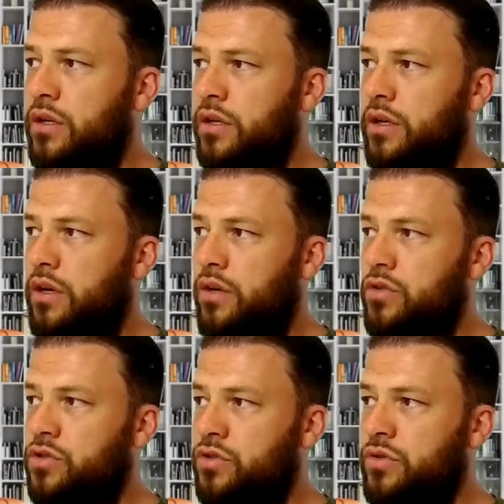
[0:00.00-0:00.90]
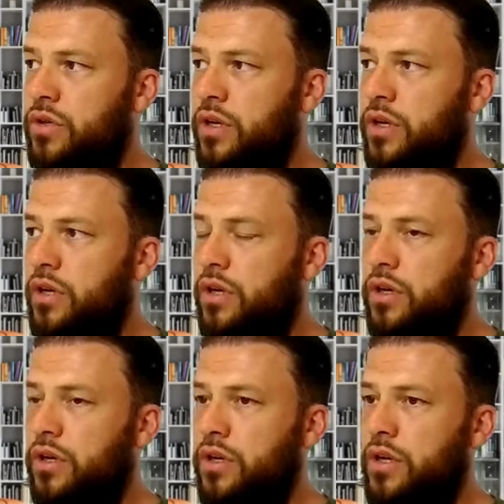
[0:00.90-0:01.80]
uh, also uh,
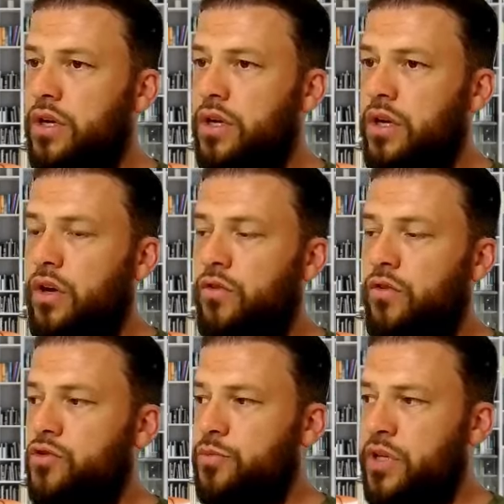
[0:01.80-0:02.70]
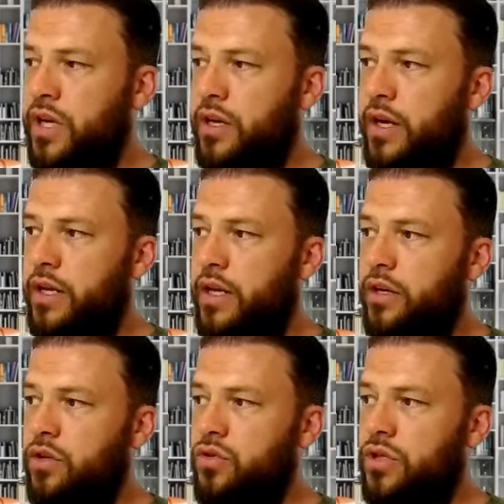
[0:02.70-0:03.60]
of Jupiter, and I
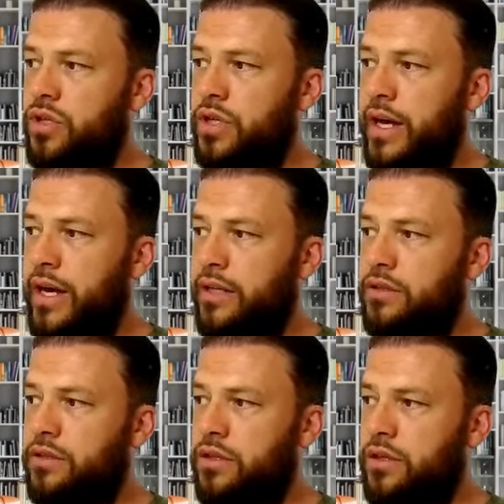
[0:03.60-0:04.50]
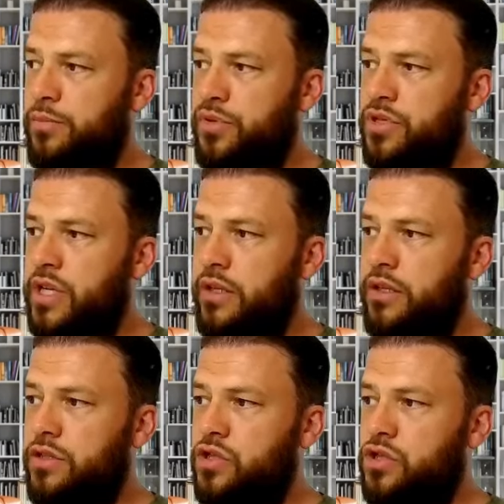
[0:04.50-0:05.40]
look at the
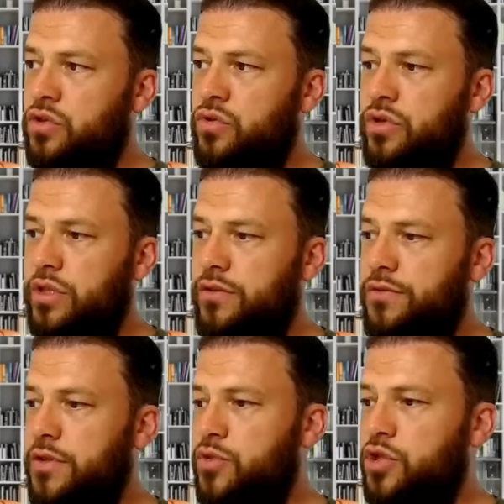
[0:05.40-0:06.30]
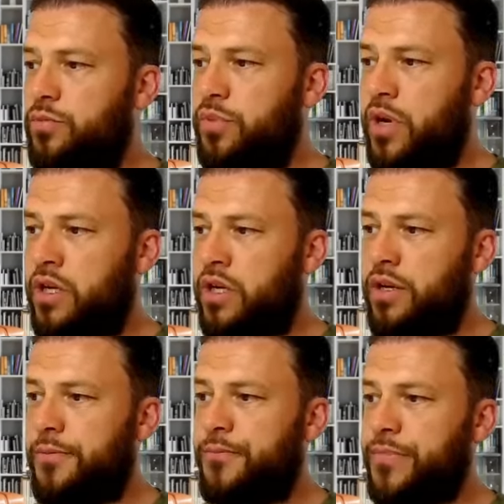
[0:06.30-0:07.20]
percentage scored in the
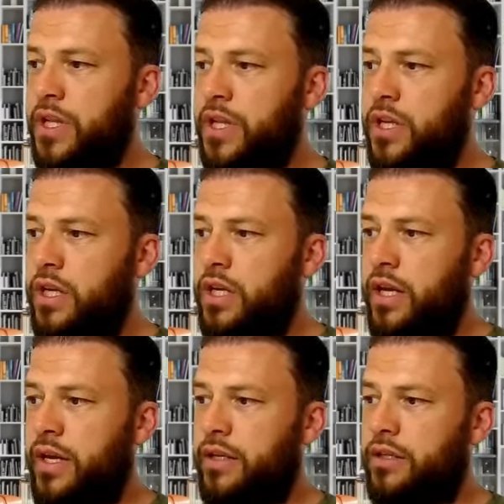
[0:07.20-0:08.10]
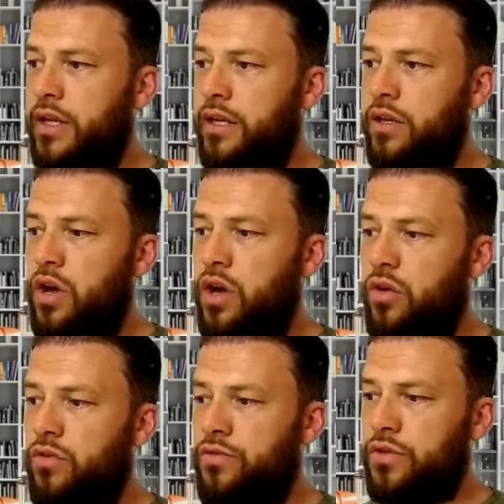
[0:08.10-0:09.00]
Vimshopaka. and then
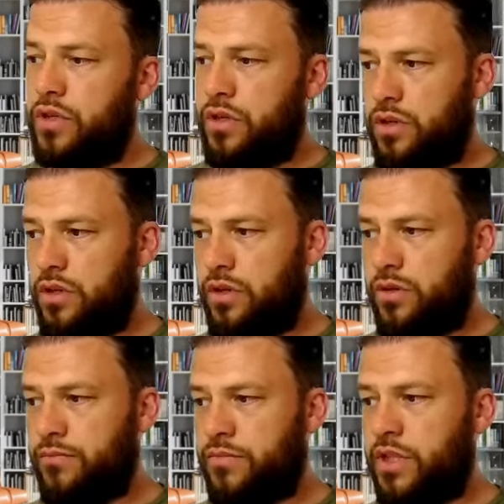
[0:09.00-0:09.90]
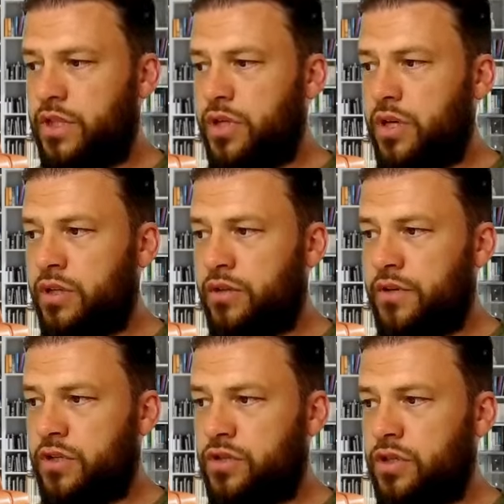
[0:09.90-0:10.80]
all of the Deeptadi
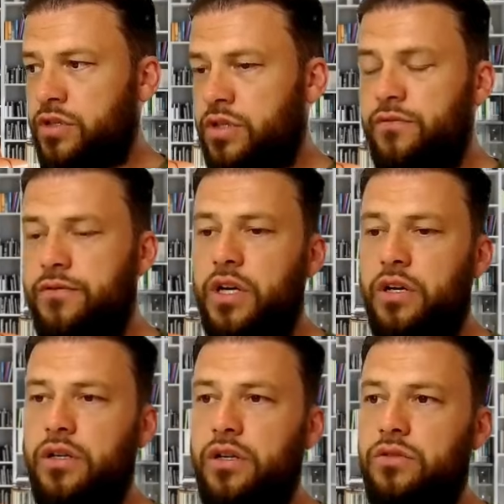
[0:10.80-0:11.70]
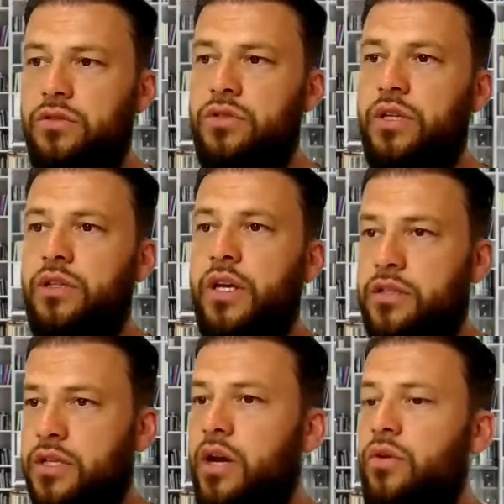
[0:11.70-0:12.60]
Avastas in Vargas. That,
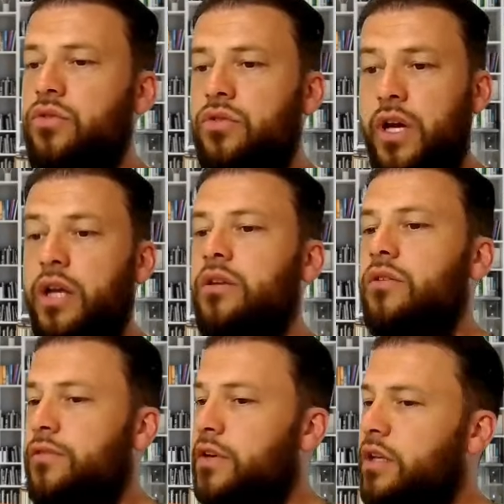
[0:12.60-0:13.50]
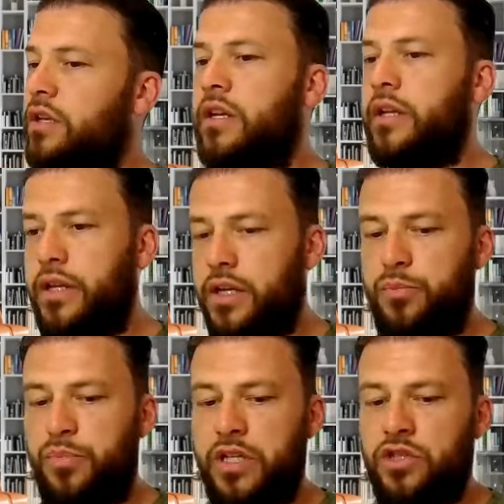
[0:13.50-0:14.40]
that's how you kind of get a clear
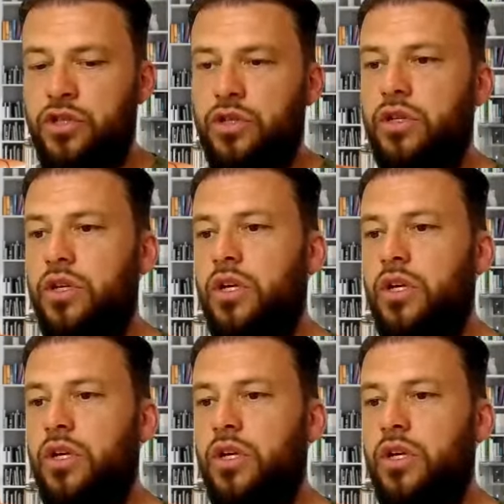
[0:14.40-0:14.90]
picture